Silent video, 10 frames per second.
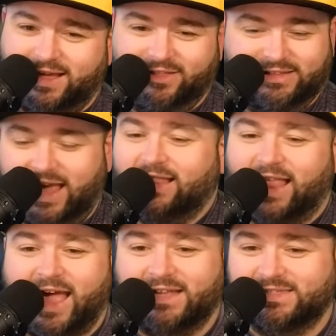Dead
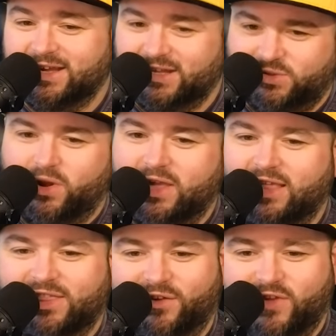last,
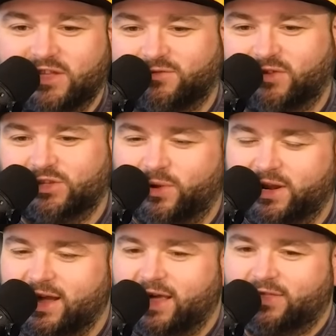28th offensively,
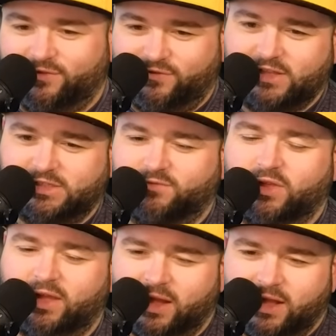29th
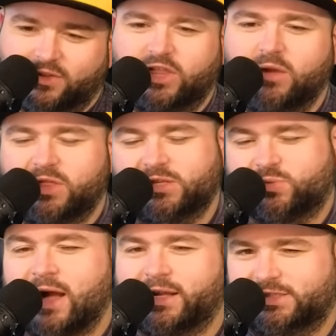defensively. The thing with this
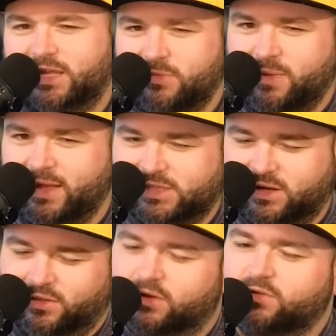Rockets team that makes it
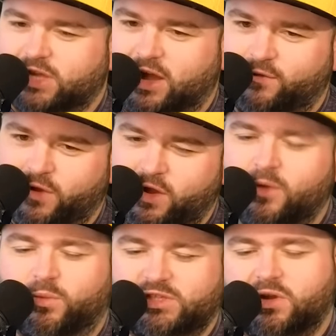a little tough,
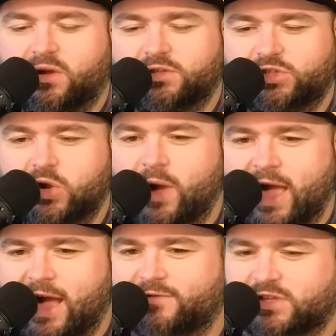we saw two
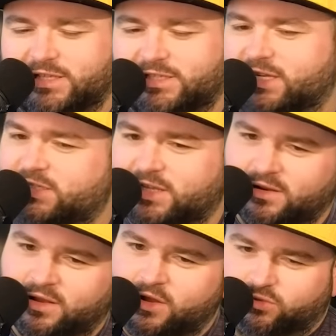halves of the
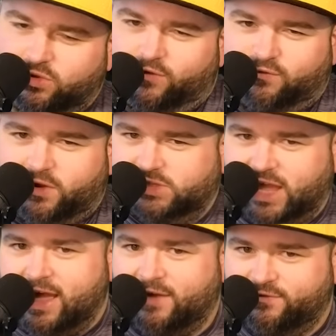season. Through the first
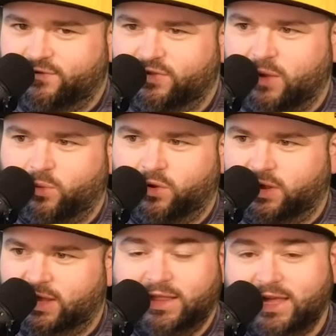half, they were
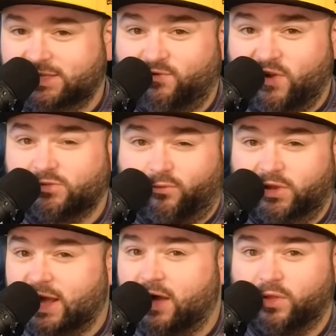elite
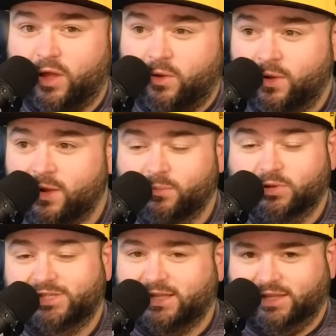defensively down low,
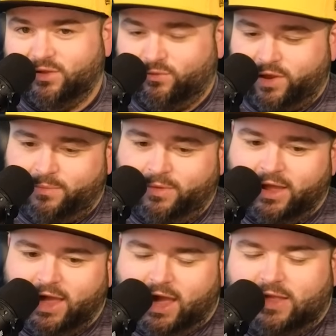protecting the rim.
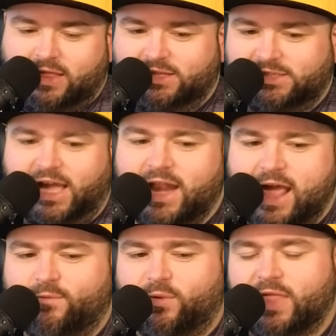And then the second
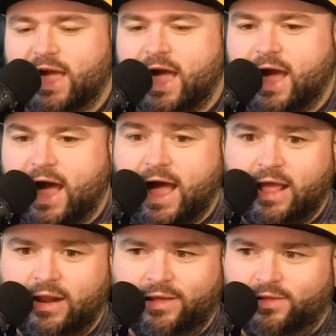half, when they got
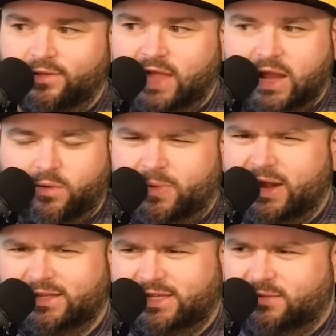hot, they were
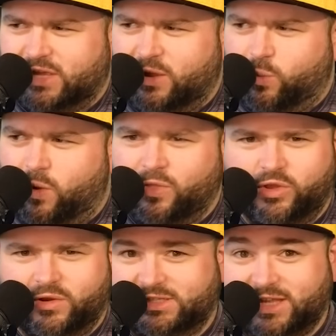beating teams like
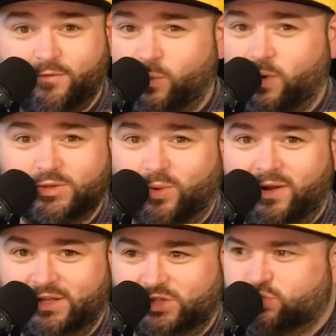137,
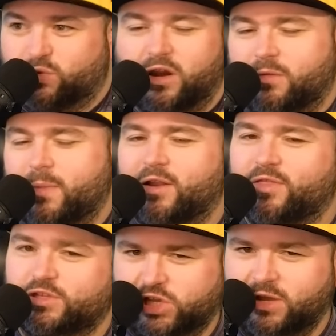120, just running them out
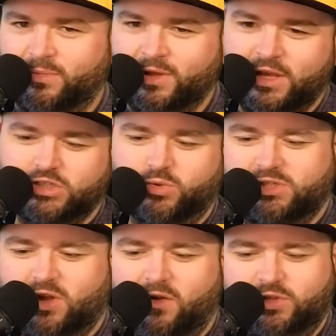of the gym. So we
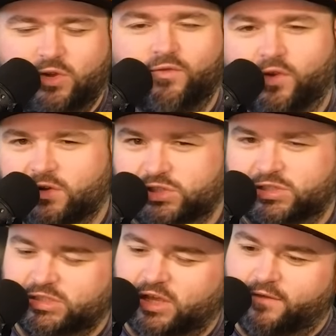saw two
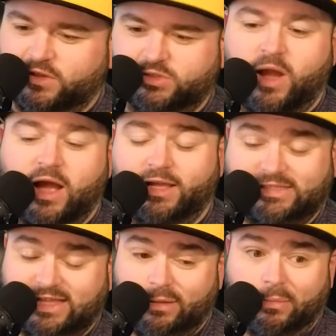versions of this
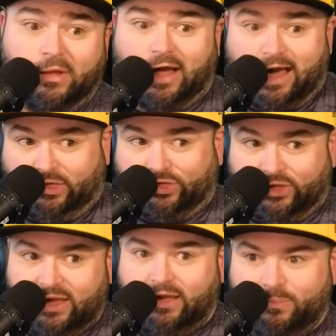Rockets team. I
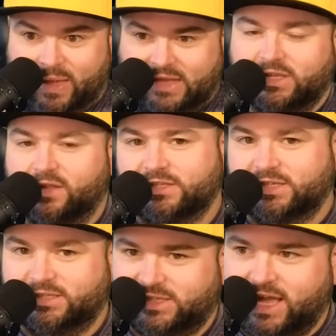think, based on the
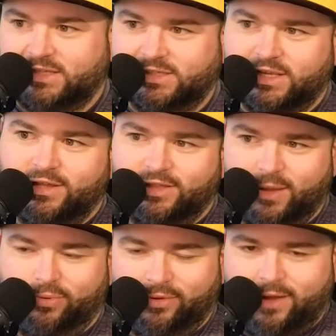success, they
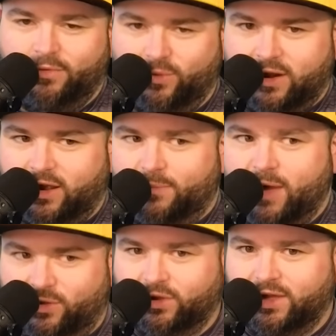probably want to come
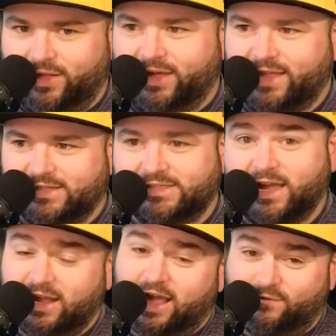out looking like that
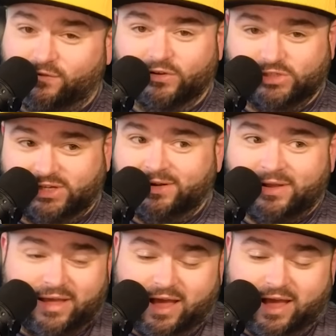second half version.